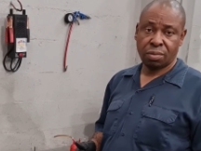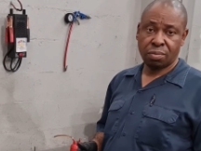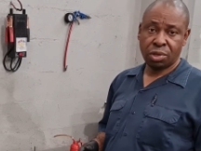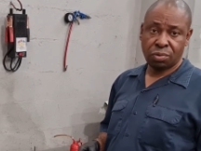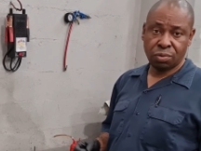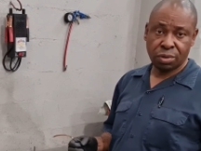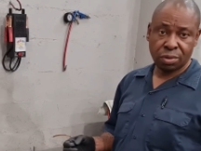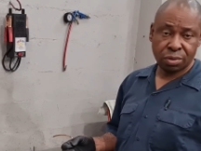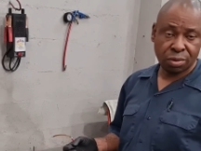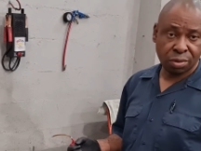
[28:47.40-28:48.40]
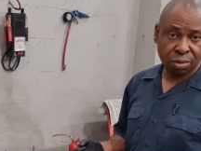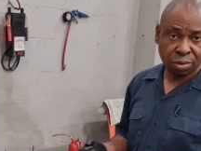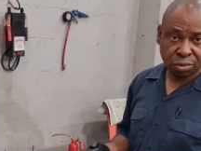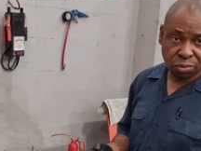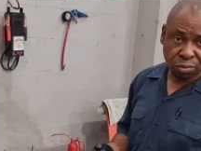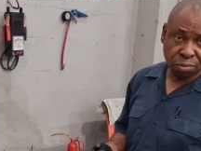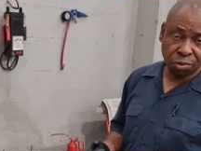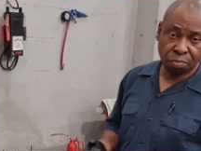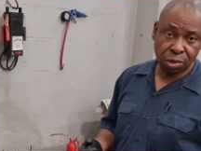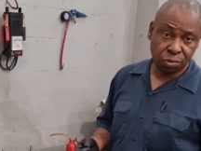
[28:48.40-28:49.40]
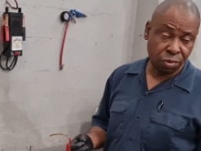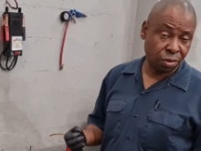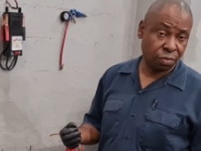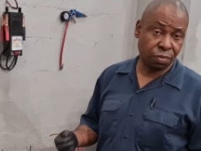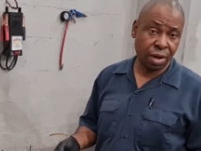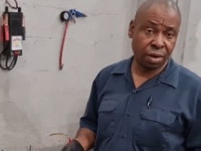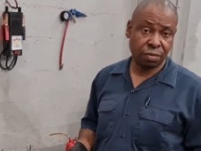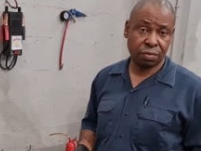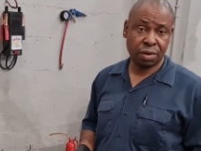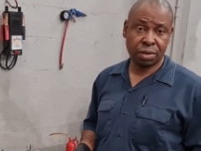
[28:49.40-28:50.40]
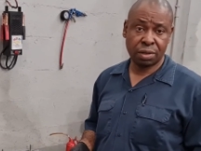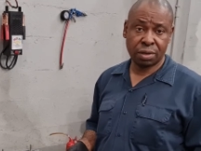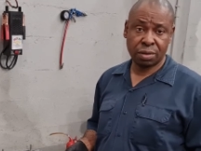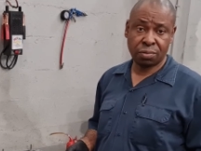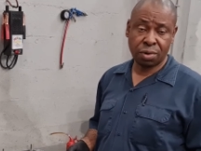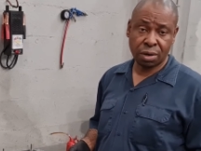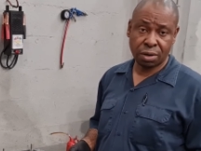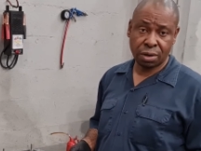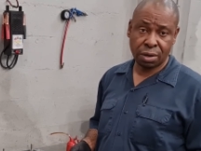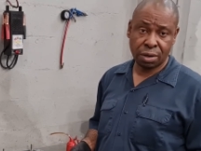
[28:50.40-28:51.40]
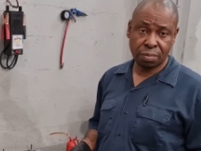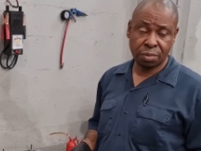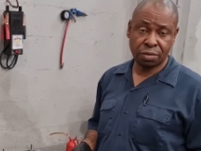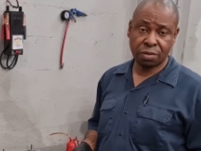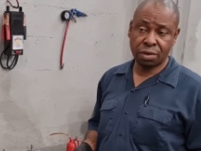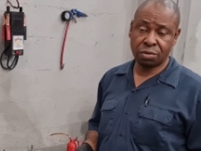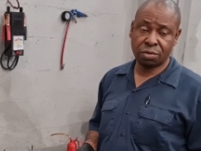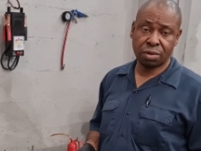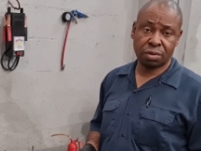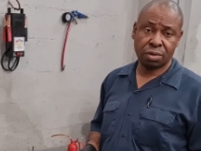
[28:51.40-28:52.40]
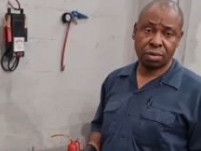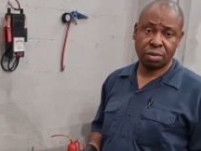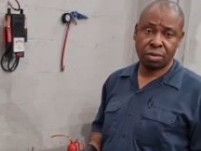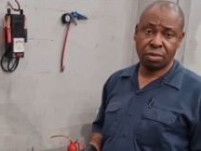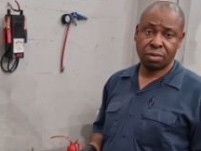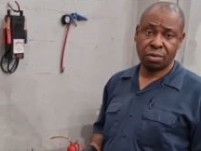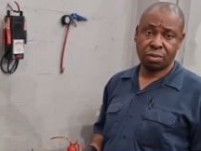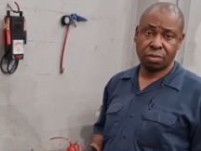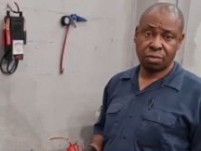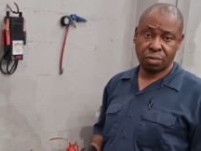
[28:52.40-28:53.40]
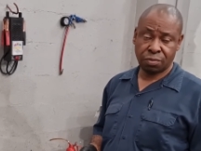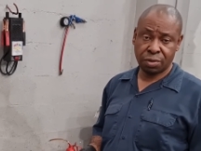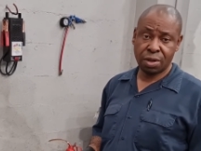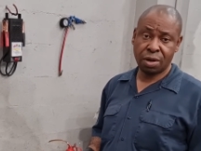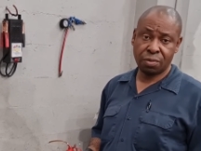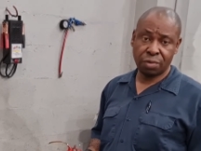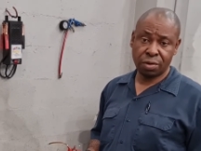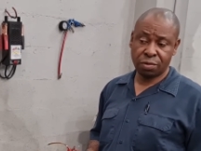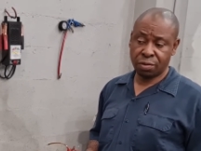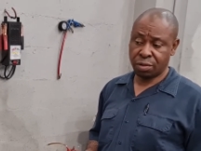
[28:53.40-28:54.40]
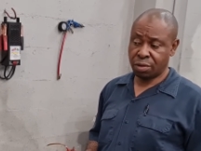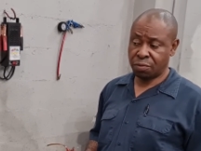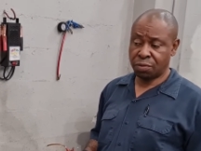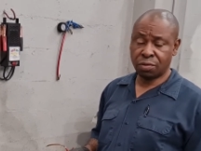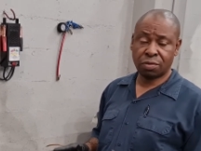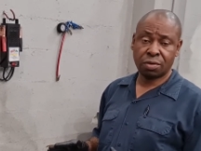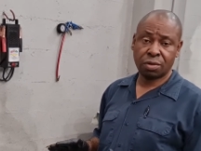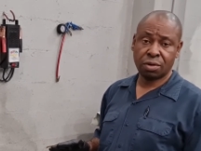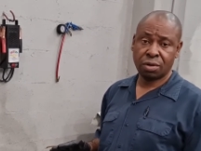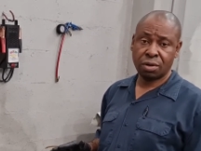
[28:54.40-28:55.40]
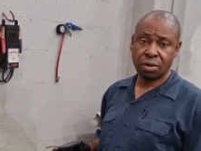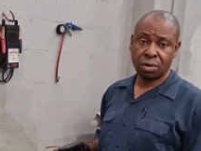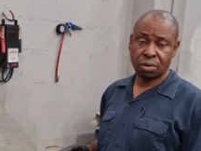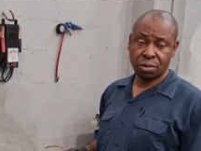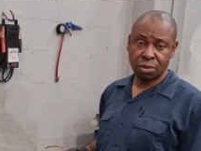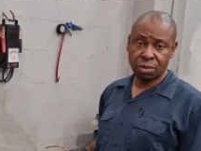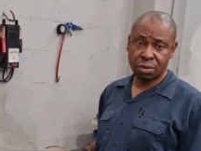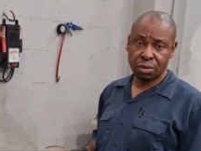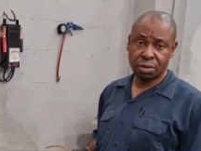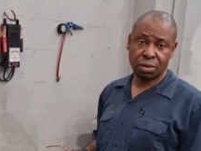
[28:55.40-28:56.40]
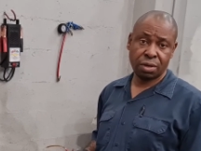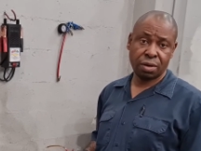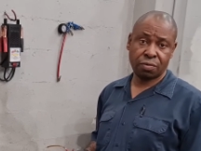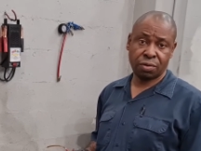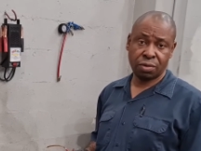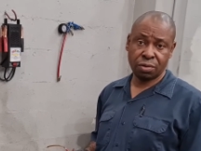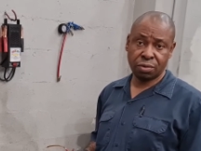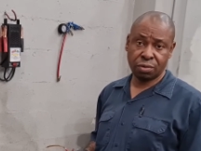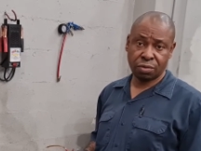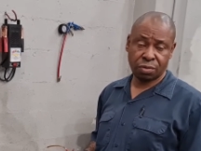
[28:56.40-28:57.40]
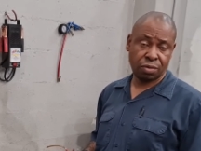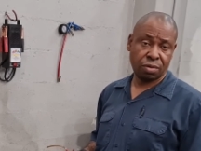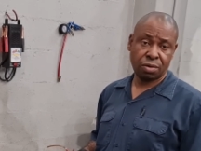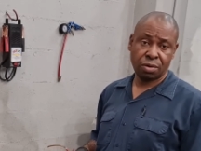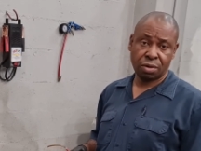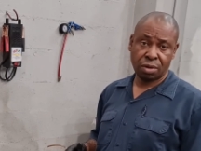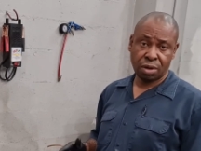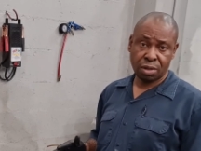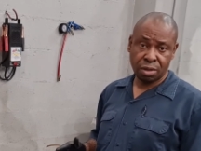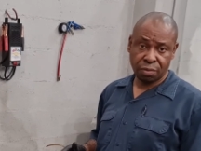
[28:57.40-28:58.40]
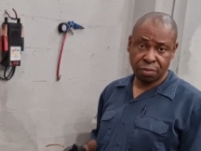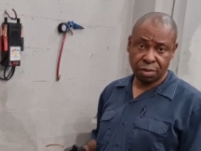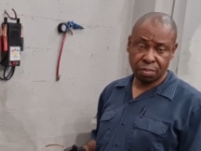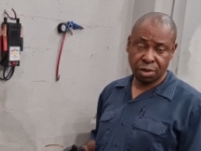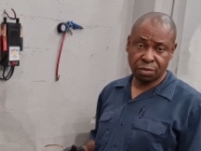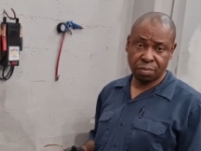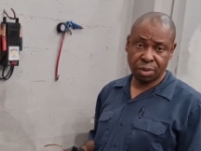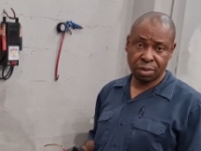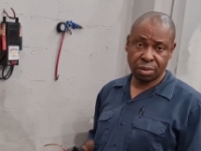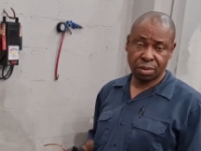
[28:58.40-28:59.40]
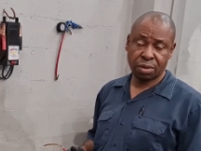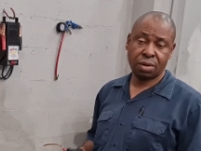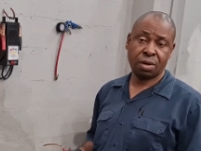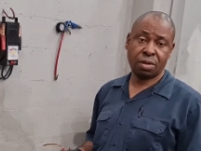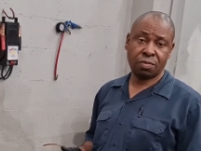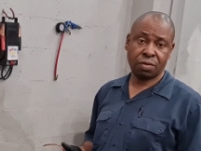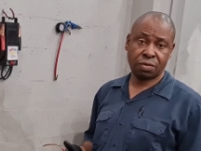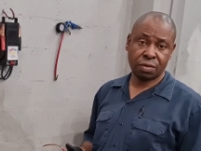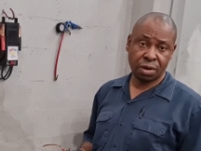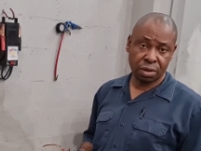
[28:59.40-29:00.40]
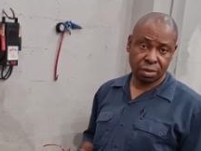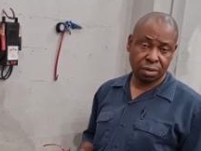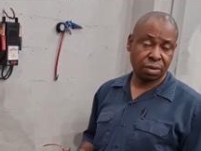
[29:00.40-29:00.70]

between the two moves, between the valve and the rocker arm eccentric. So for that reason, if it's cool, you have to use a different measurement, and if it's hot,